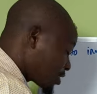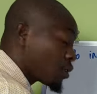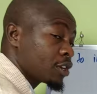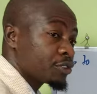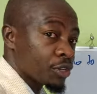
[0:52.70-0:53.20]
Let's
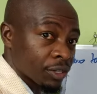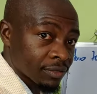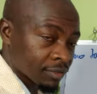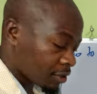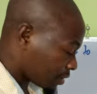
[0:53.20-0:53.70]
call you John.
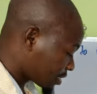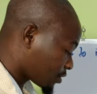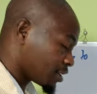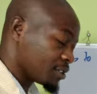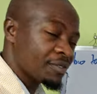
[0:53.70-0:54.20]
Or let's
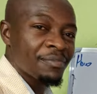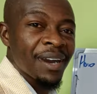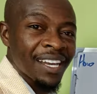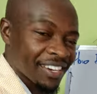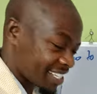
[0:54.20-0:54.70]
call you
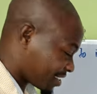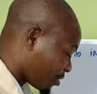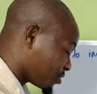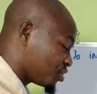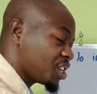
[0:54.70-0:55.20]
Margaret
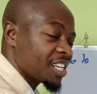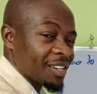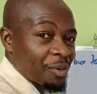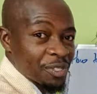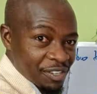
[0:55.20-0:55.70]
or
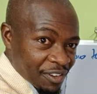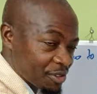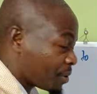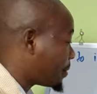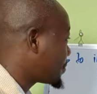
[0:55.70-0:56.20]
Jane or whichever
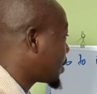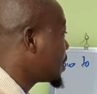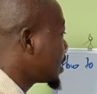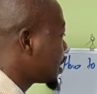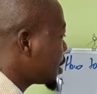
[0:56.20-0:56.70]
you want. Now,
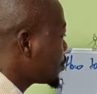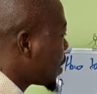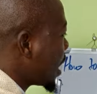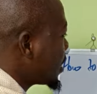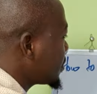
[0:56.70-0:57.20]
here you
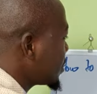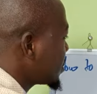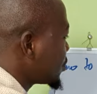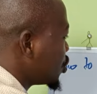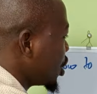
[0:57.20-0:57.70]
are.
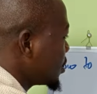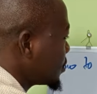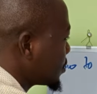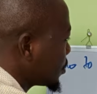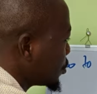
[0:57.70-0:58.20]
This is
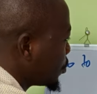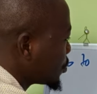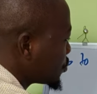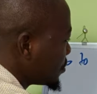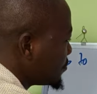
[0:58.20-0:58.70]
Jane. You
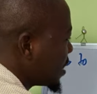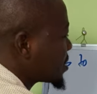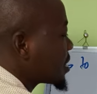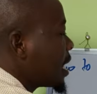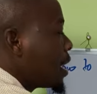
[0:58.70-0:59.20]
want to
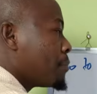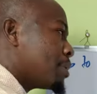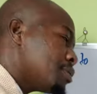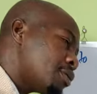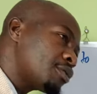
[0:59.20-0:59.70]
invest,
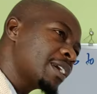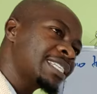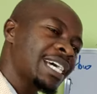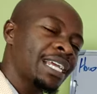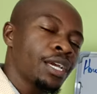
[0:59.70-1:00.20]
but you don't know
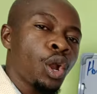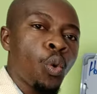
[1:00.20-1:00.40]
exactly